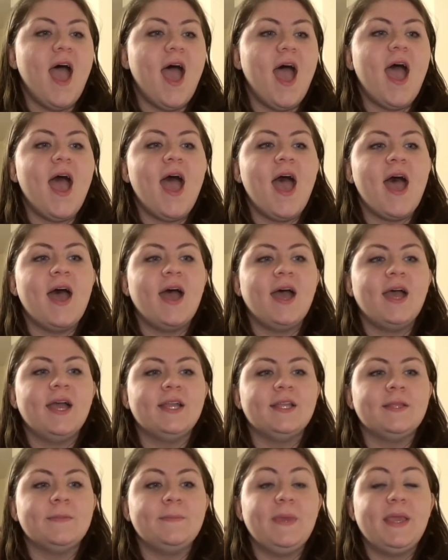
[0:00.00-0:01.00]

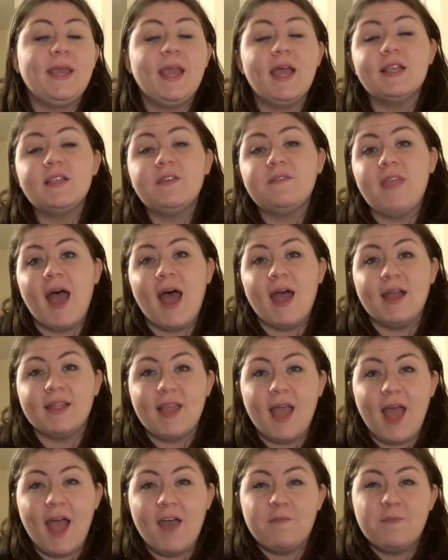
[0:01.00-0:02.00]
And because of that,
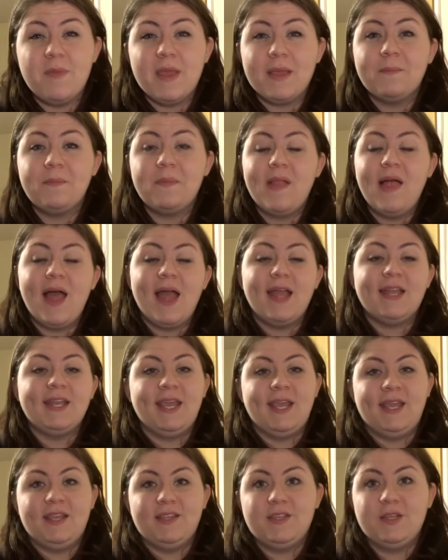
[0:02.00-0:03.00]
I've been
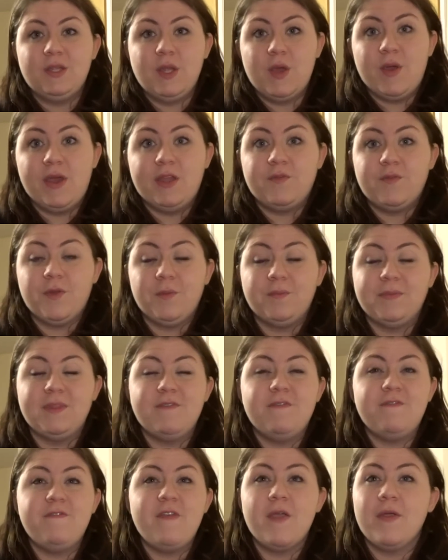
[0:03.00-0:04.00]
planning to do it from the
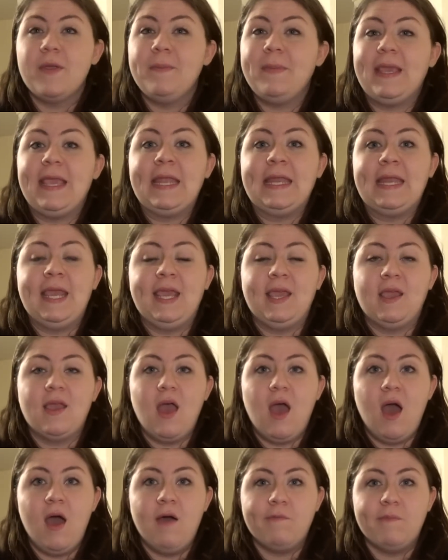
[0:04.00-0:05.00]
very beginning
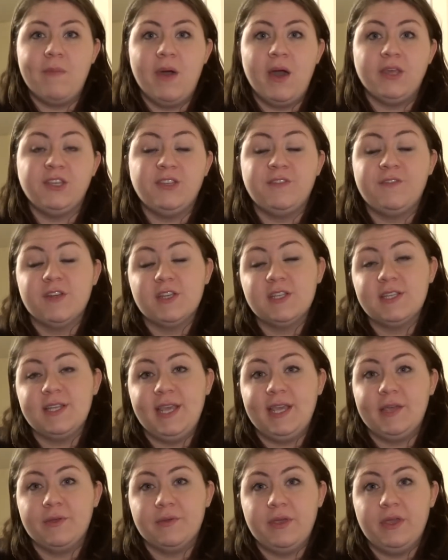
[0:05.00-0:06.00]
of my university
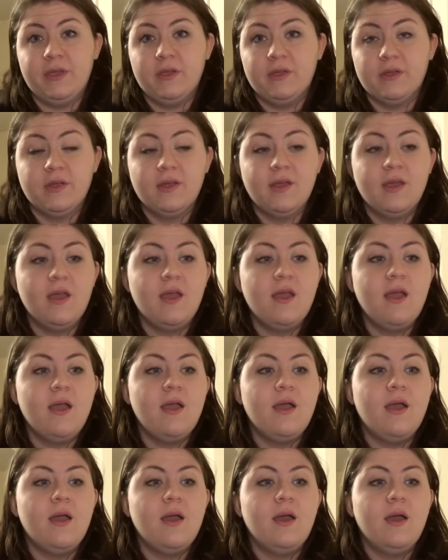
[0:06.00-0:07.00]
career,
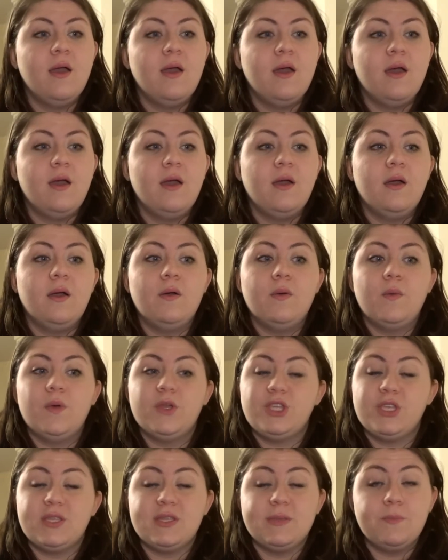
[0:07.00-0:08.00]

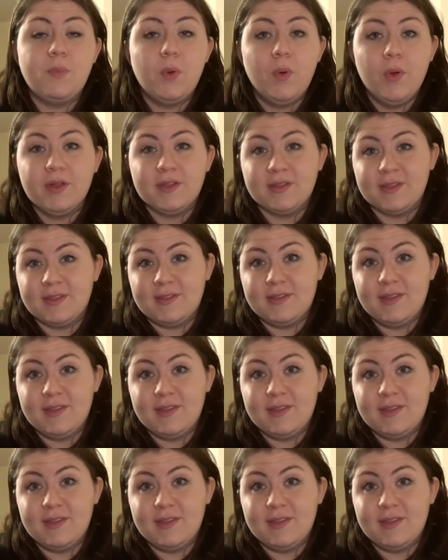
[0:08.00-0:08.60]
which is important